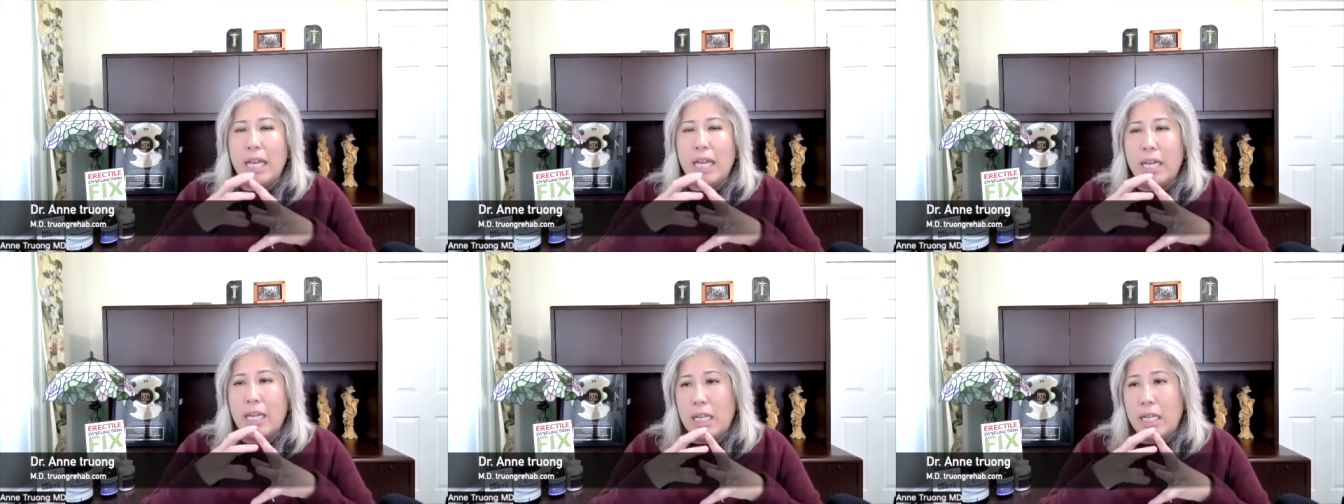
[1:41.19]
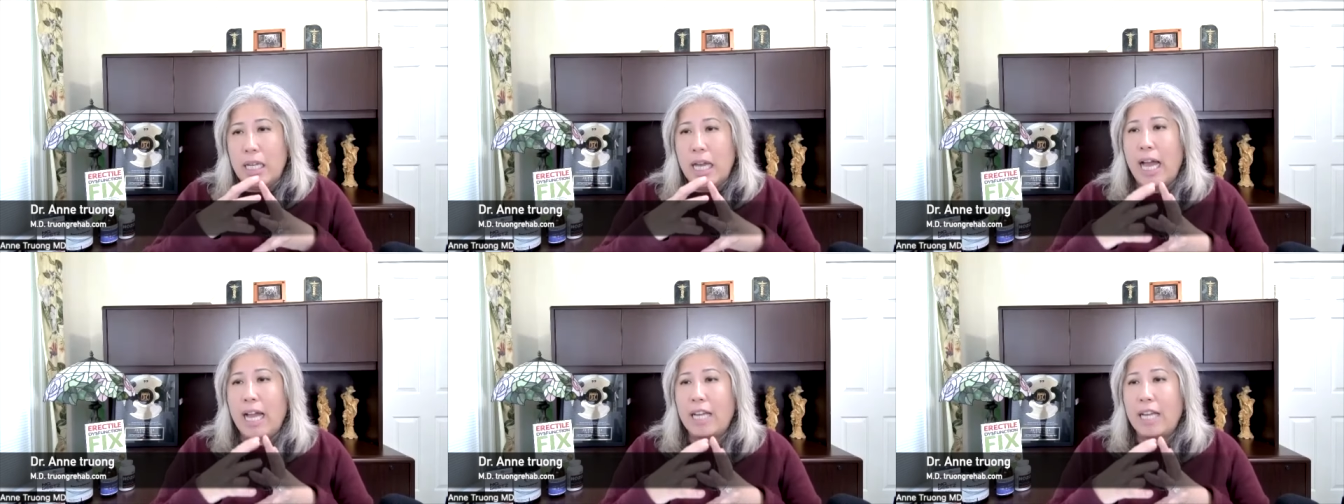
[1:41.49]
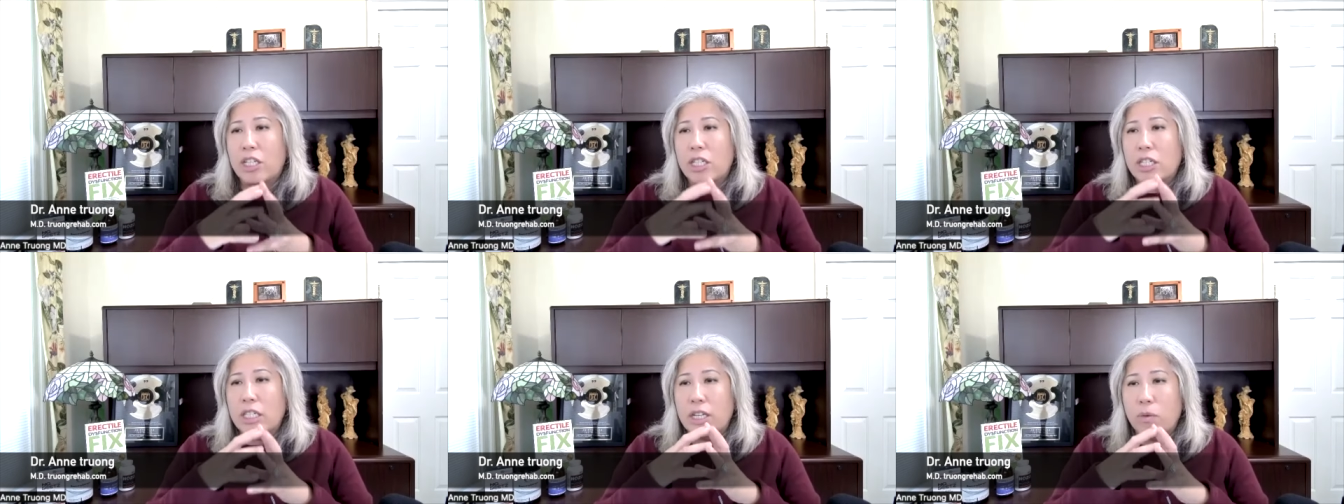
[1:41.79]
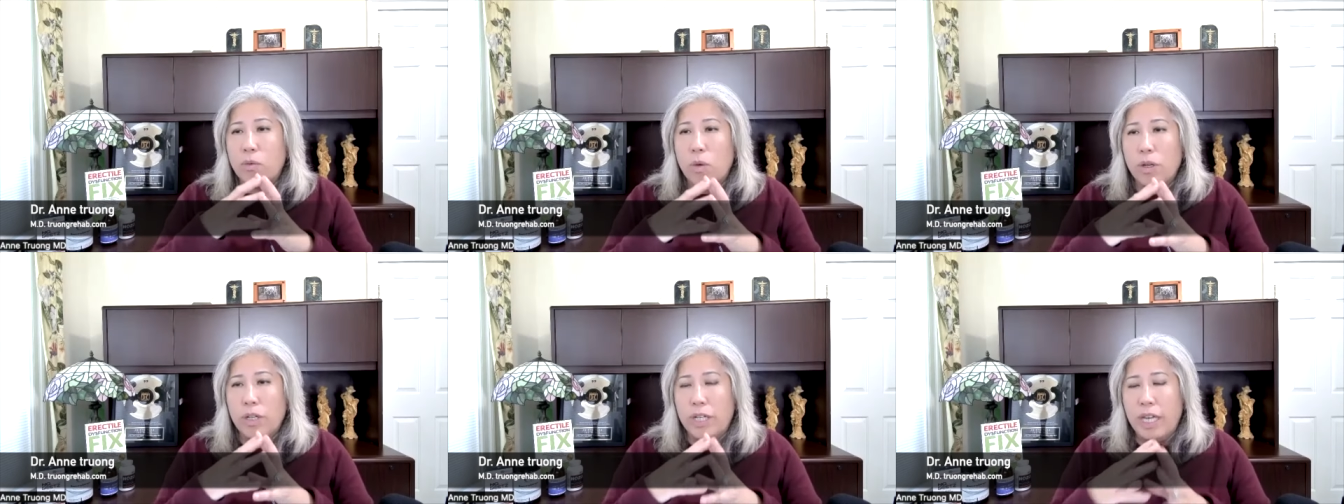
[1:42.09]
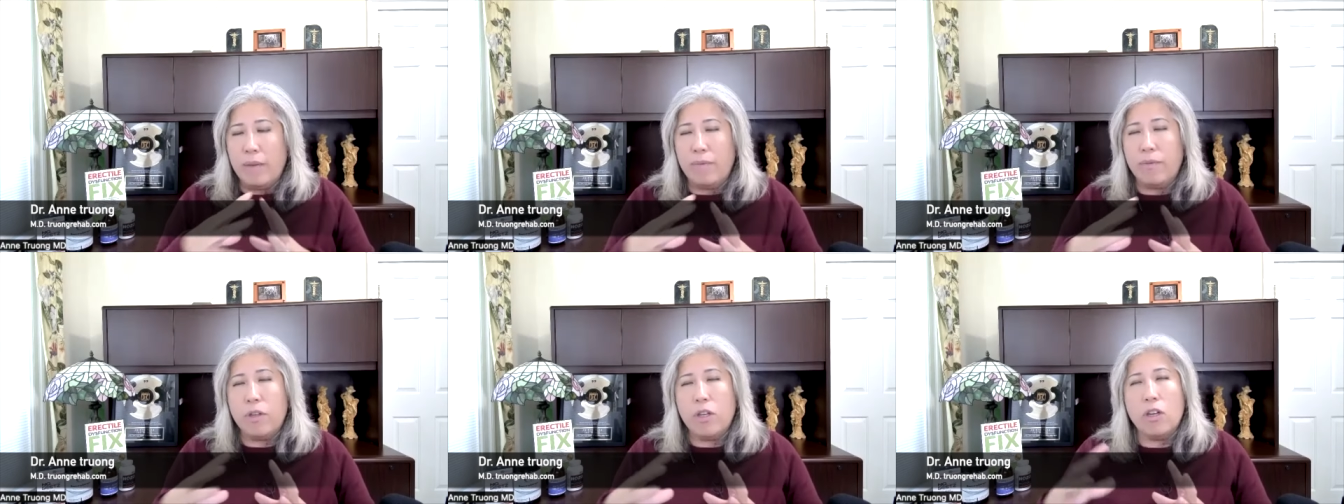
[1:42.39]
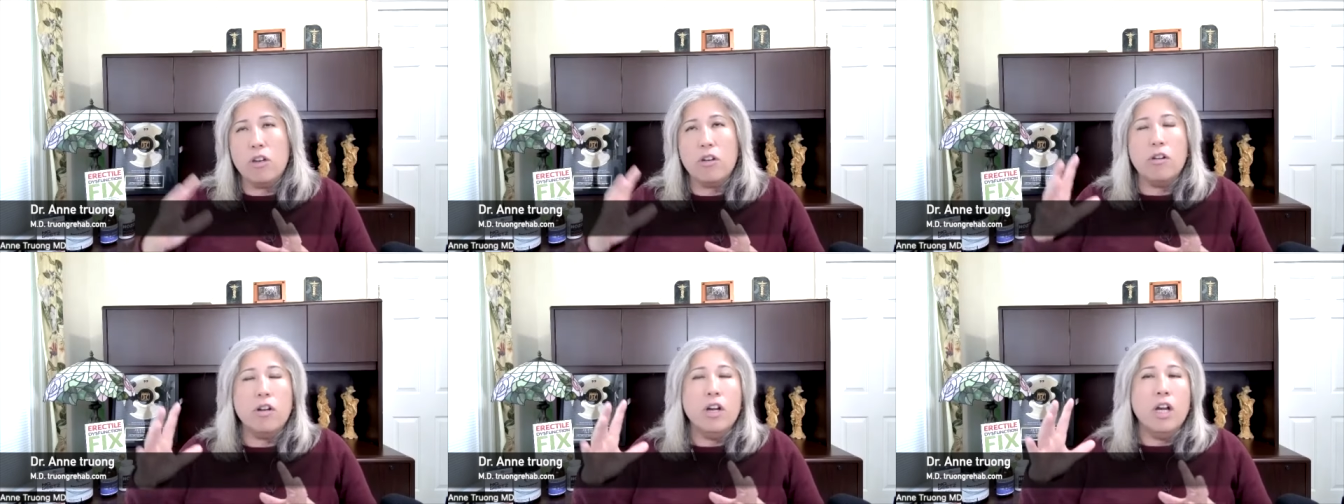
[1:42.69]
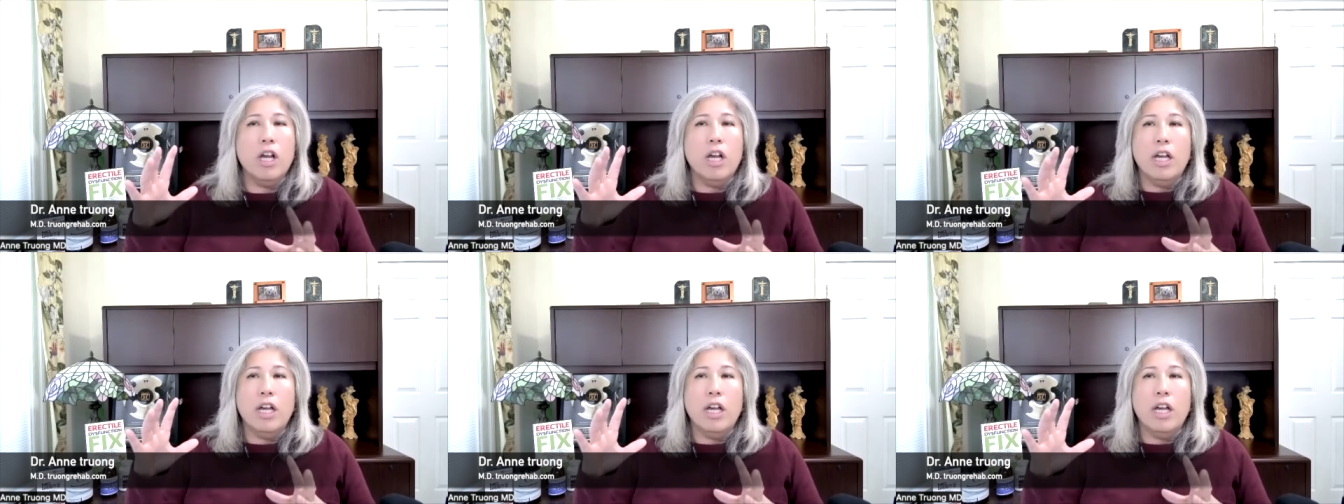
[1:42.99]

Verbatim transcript: and it actually will give you